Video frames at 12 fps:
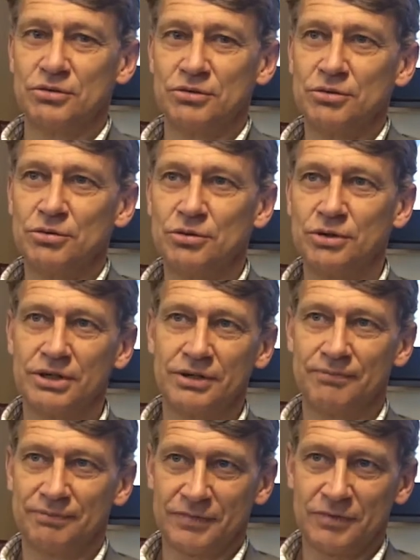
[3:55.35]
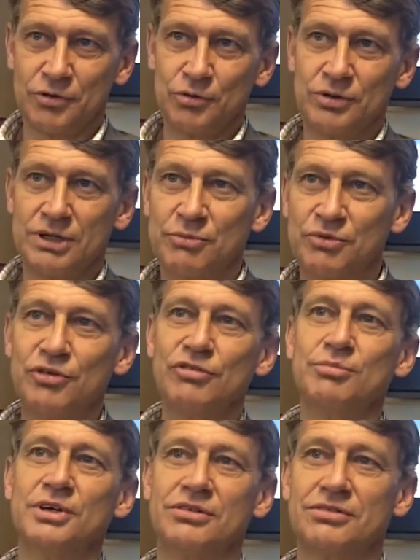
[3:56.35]
to do
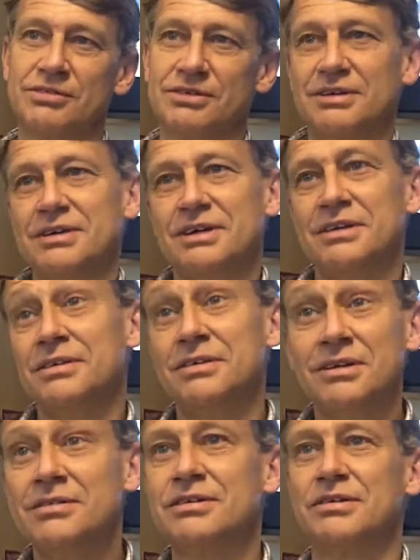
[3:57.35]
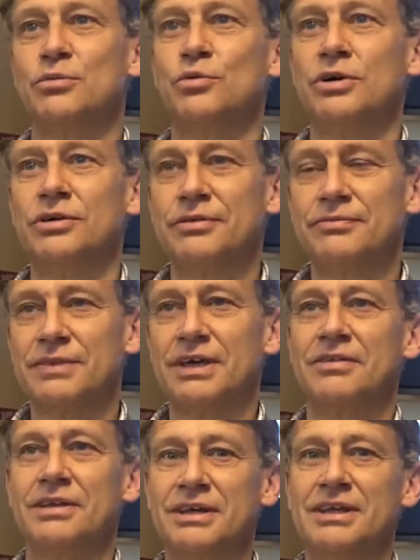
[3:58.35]
improvements in the digital world
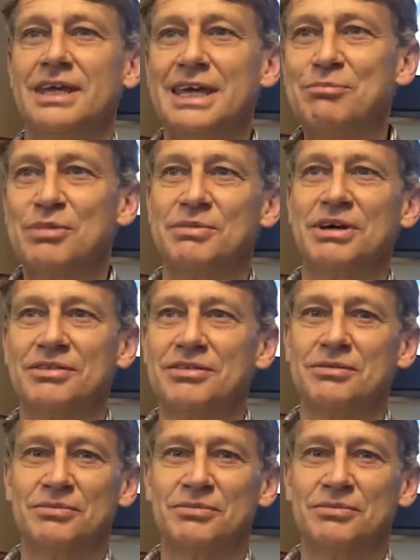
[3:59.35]
and then implement